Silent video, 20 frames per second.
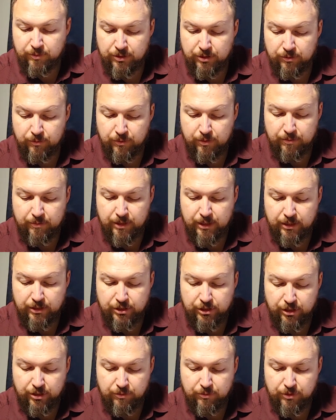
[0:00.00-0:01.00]
with the woman, and
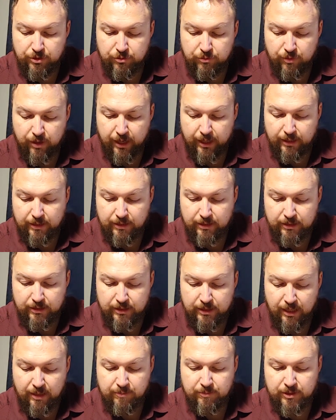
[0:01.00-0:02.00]
she was right in
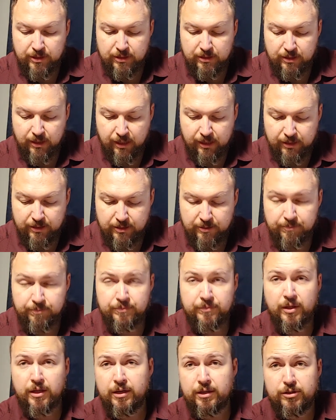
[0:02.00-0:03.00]
Samson's eyes.
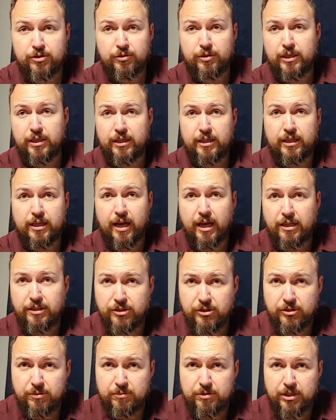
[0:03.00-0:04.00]
So he
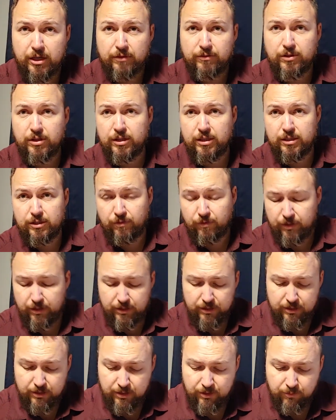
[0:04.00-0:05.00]
engages himself to this
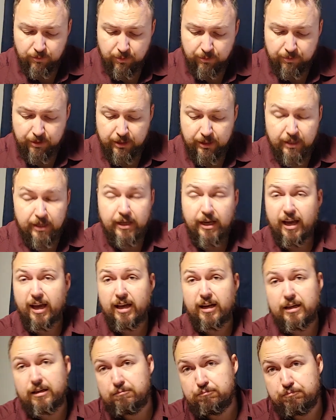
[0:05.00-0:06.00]
Philistine woman,
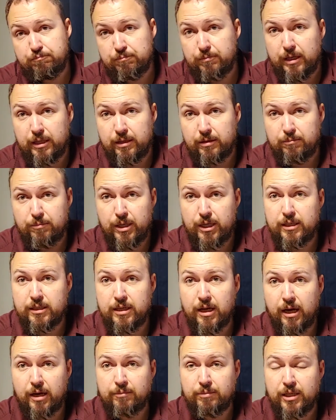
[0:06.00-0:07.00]
and he, in the
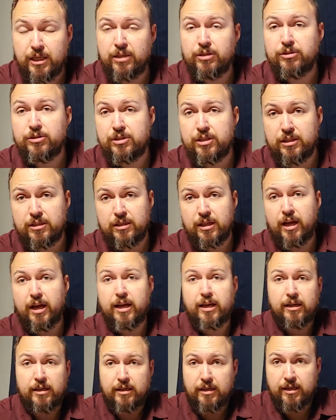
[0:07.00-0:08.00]
meantime, kills this
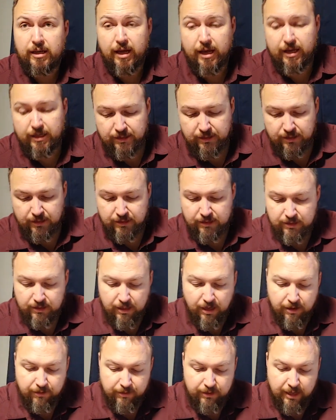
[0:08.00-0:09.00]
lion and casts it,
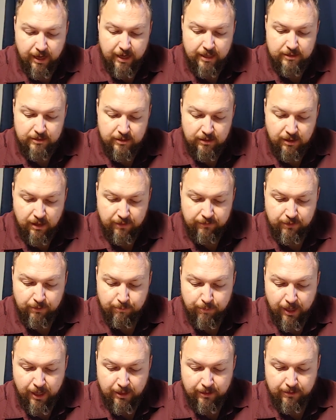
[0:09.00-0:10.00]
uh, casts it off the
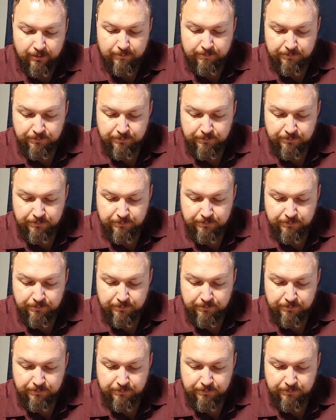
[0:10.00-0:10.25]
path.